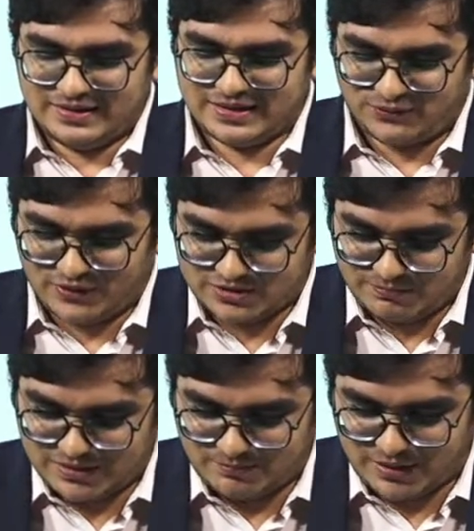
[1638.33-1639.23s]
Is first
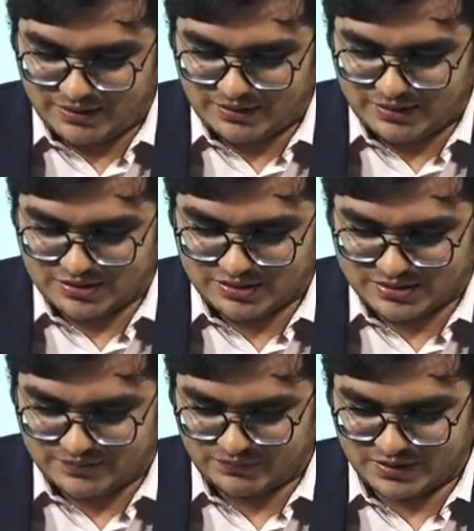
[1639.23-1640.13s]
blood
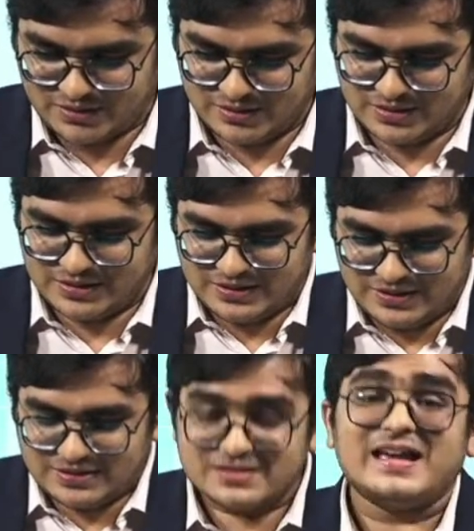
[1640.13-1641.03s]
relations.
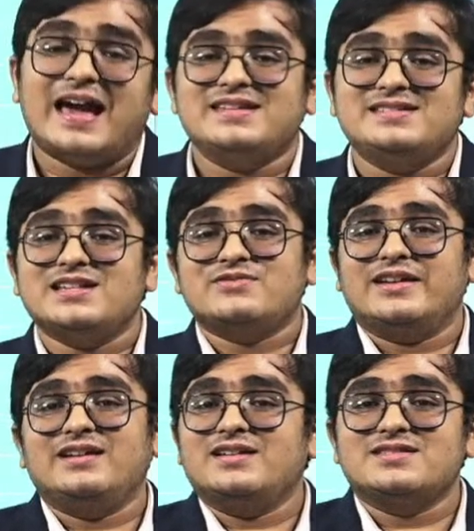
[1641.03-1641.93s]
See, ICAI is
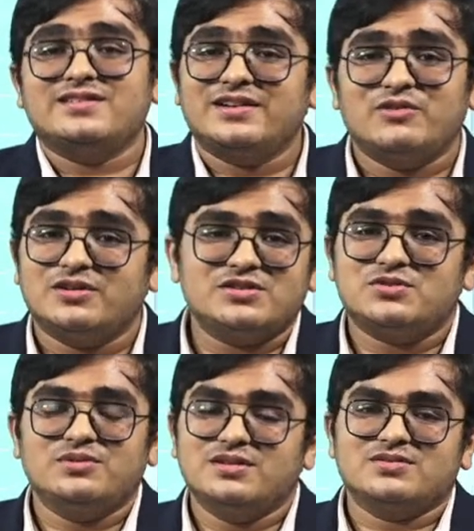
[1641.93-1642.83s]
very considerate for its
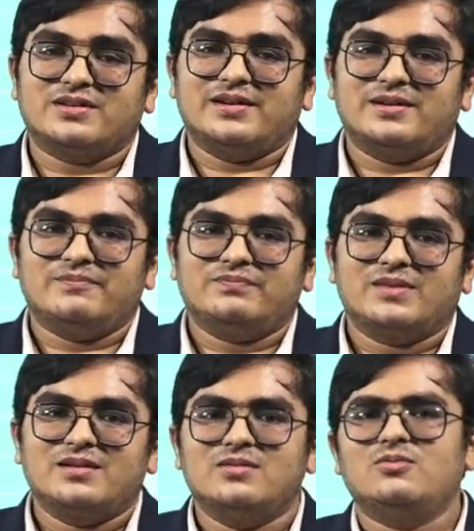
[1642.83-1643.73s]
students, okay.
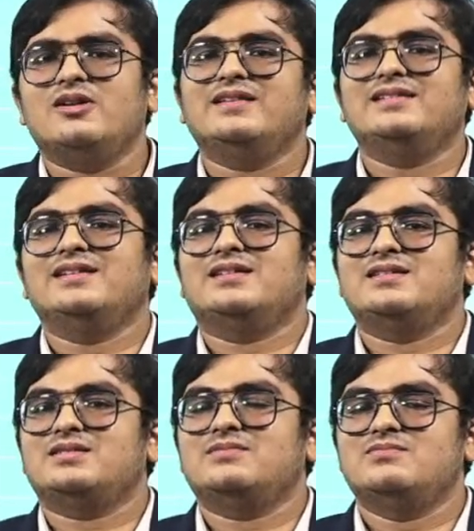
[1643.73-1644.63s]
What they think
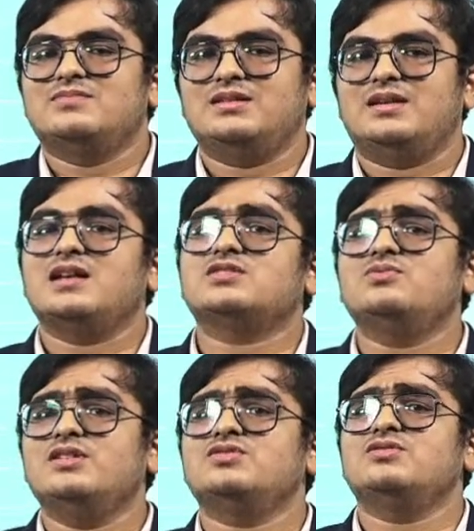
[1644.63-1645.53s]
is, see, our
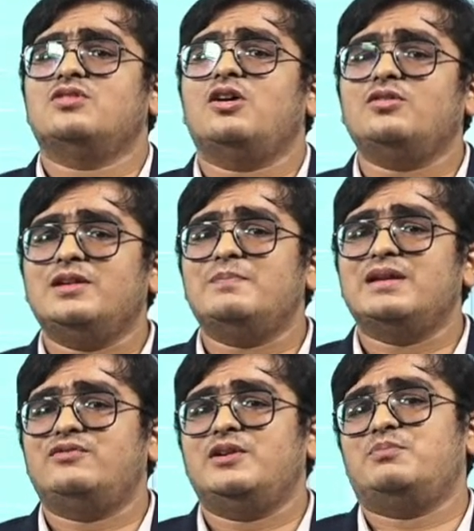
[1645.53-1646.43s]
students should not only
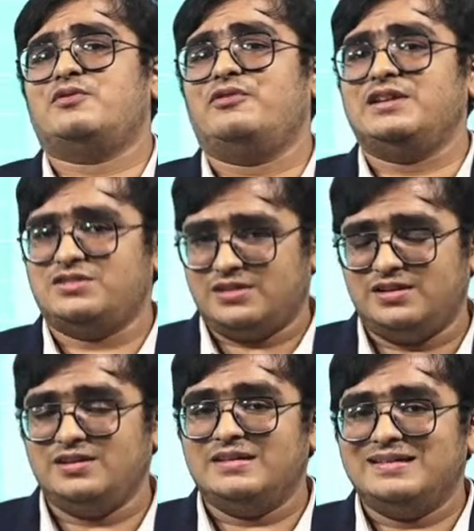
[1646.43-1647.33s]
benefit
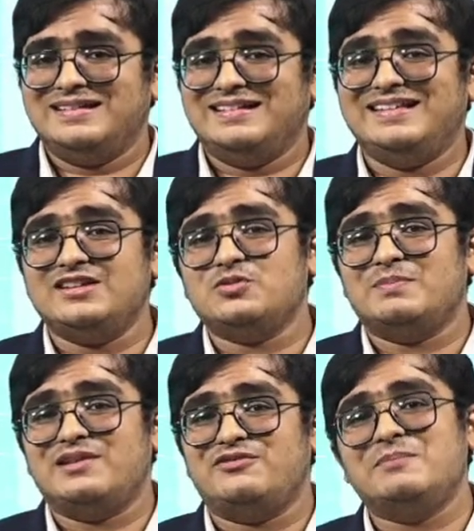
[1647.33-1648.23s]
professionally, they should
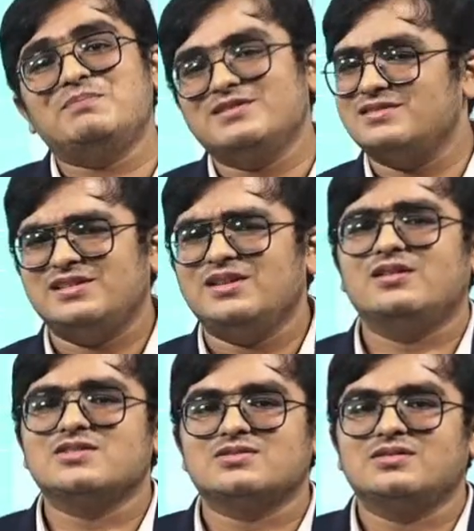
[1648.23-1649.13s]
benefit personally
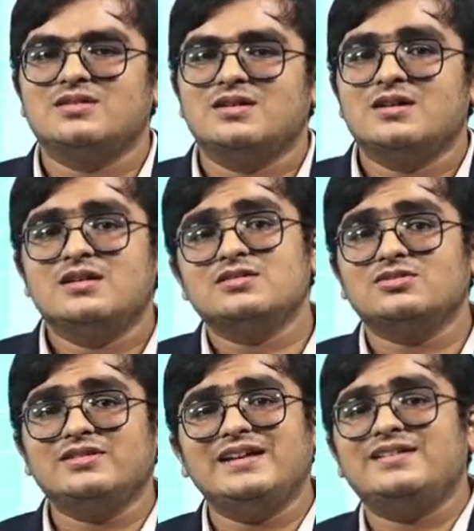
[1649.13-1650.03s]
also.
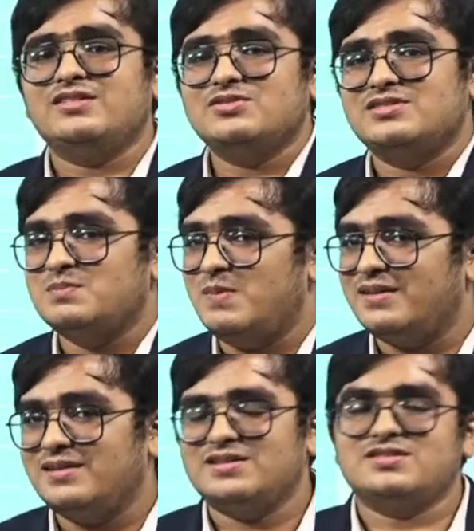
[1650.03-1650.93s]
So they introduce this
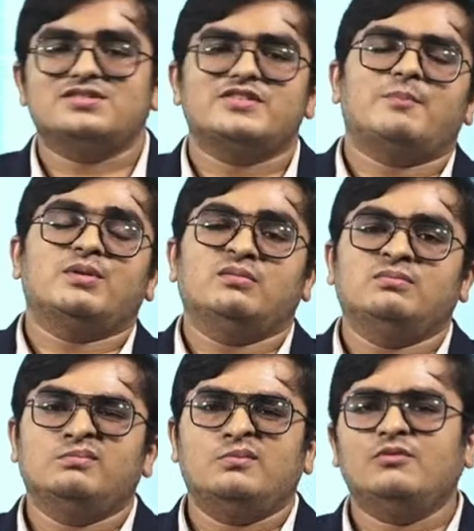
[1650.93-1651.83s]
blood relations chapter.
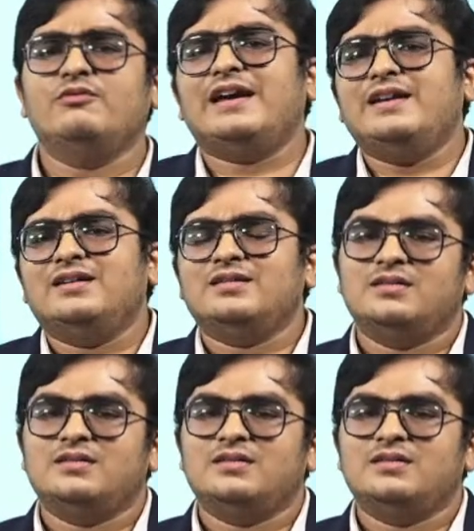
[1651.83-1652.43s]
Why?